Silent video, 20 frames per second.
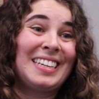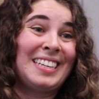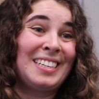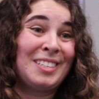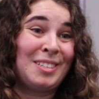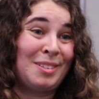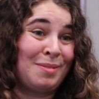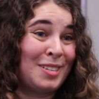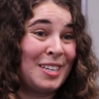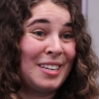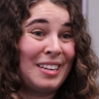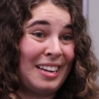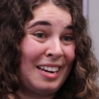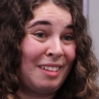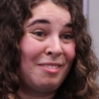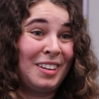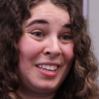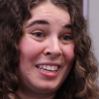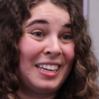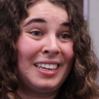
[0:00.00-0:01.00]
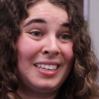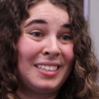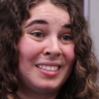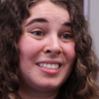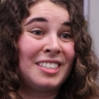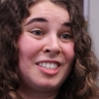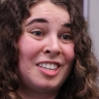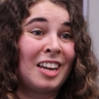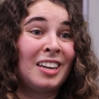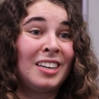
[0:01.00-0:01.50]
In German, everything
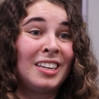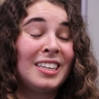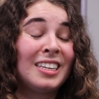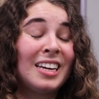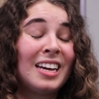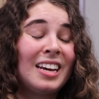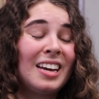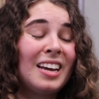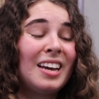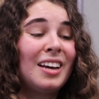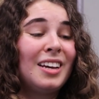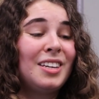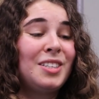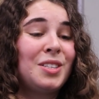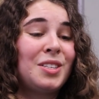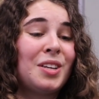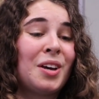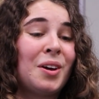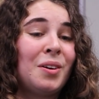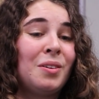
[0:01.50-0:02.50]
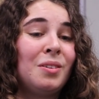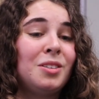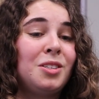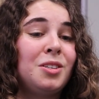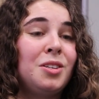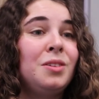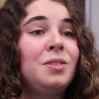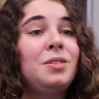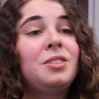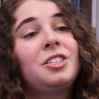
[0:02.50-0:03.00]
is gendered. So
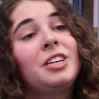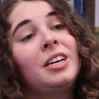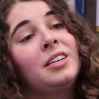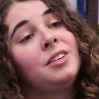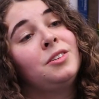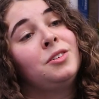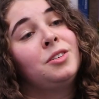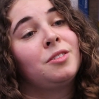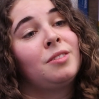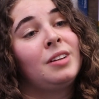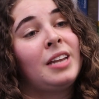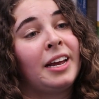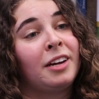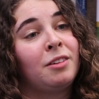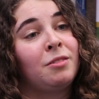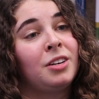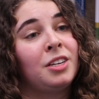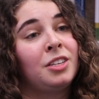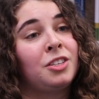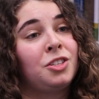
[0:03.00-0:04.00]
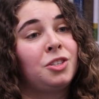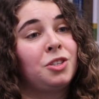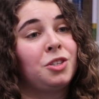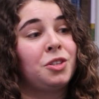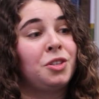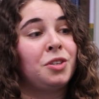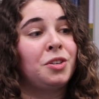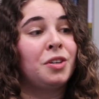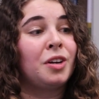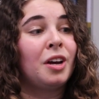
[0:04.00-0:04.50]
to use gender-neutral language
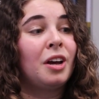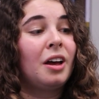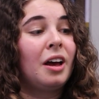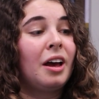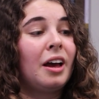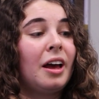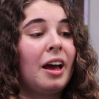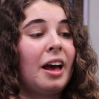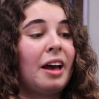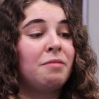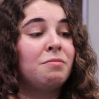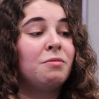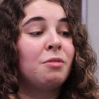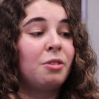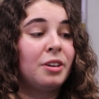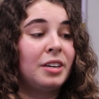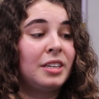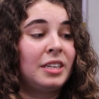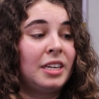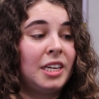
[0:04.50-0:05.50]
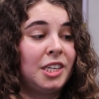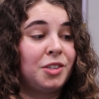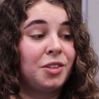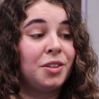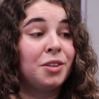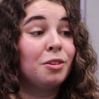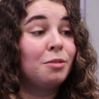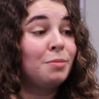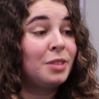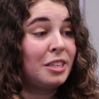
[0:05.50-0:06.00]
to avoid
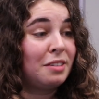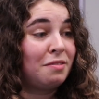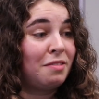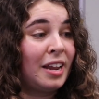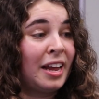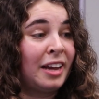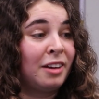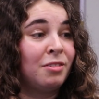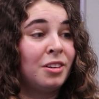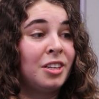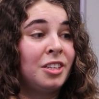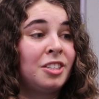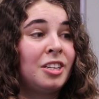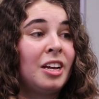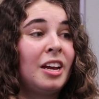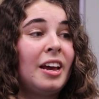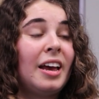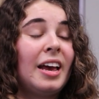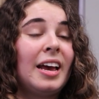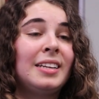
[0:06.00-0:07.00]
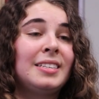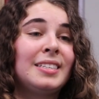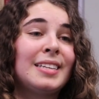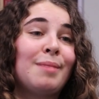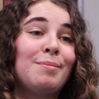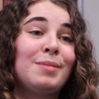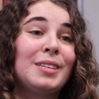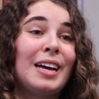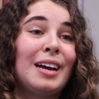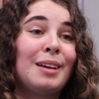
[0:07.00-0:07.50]
heteronormative language, and
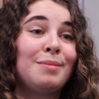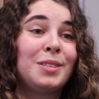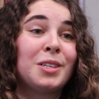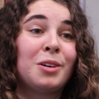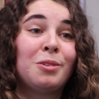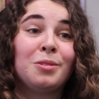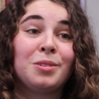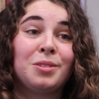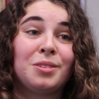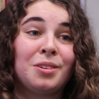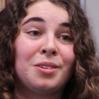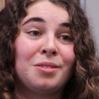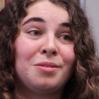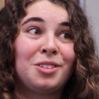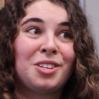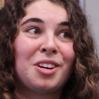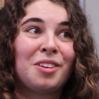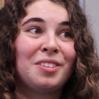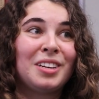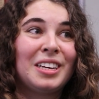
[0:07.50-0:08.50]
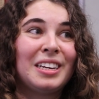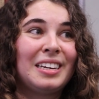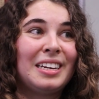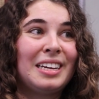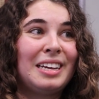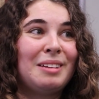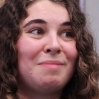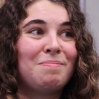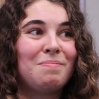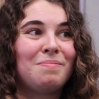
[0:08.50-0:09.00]
sometimes I also
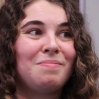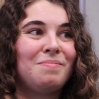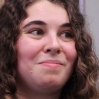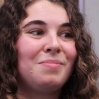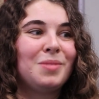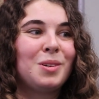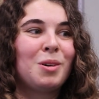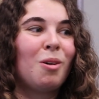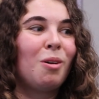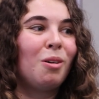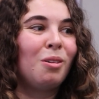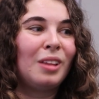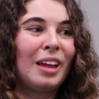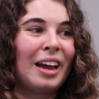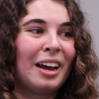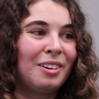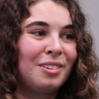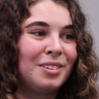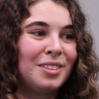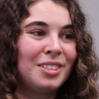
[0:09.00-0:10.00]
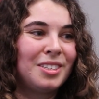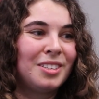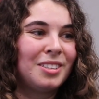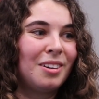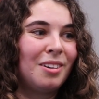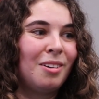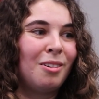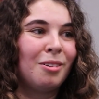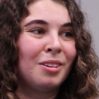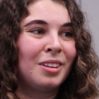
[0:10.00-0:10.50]
jokingly call out
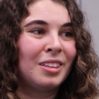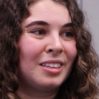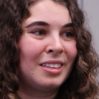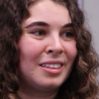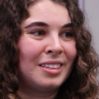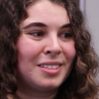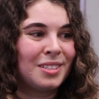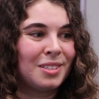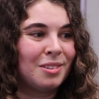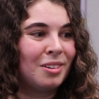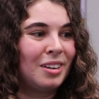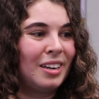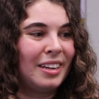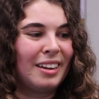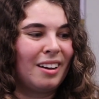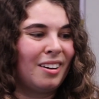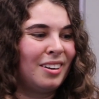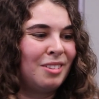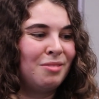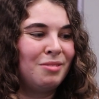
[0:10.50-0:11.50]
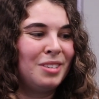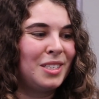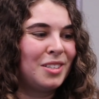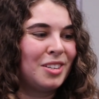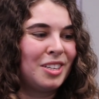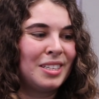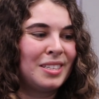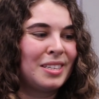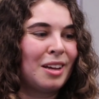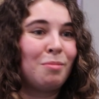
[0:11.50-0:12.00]
authors or like other
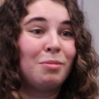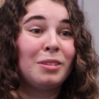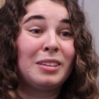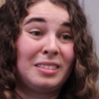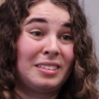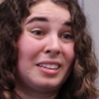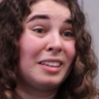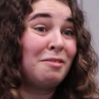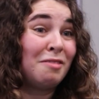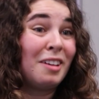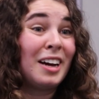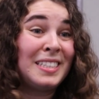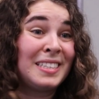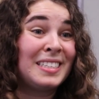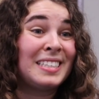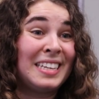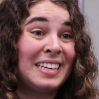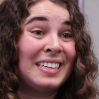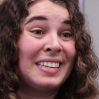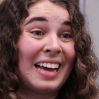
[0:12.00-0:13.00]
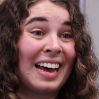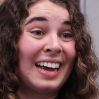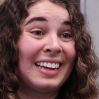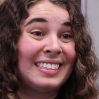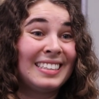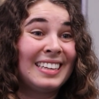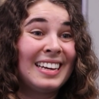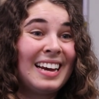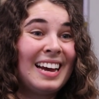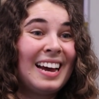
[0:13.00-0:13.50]
research examples if I see
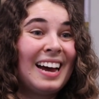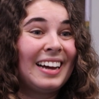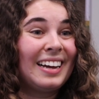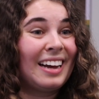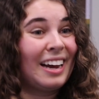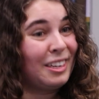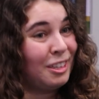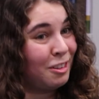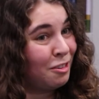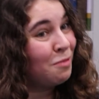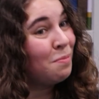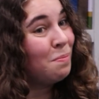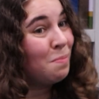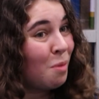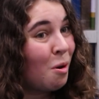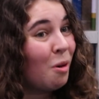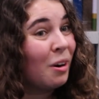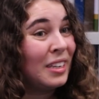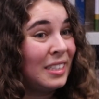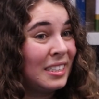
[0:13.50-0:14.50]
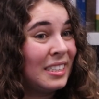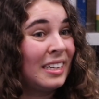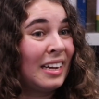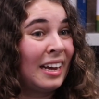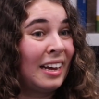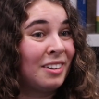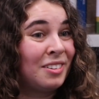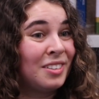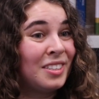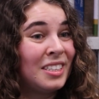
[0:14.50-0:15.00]
that, kind of point it
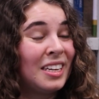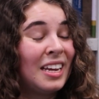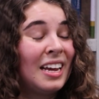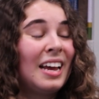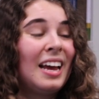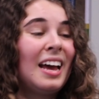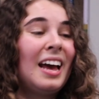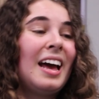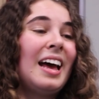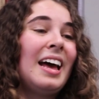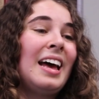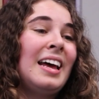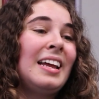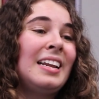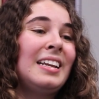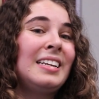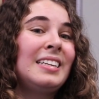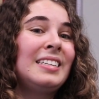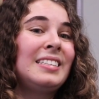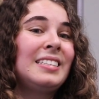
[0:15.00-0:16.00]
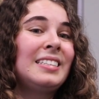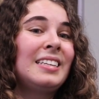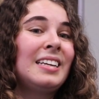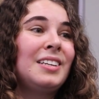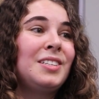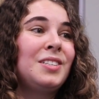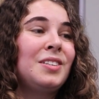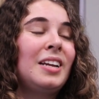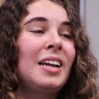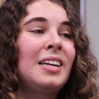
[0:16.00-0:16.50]
out. And
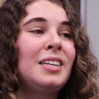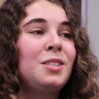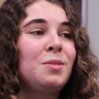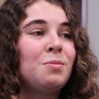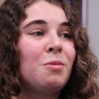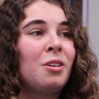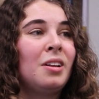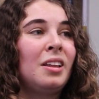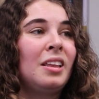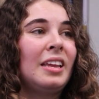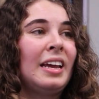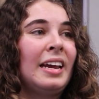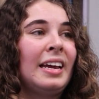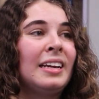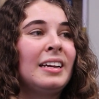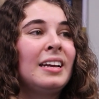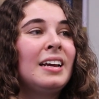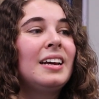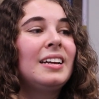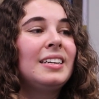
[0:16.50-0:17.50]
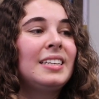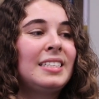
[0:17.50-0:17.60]
so that is one thing.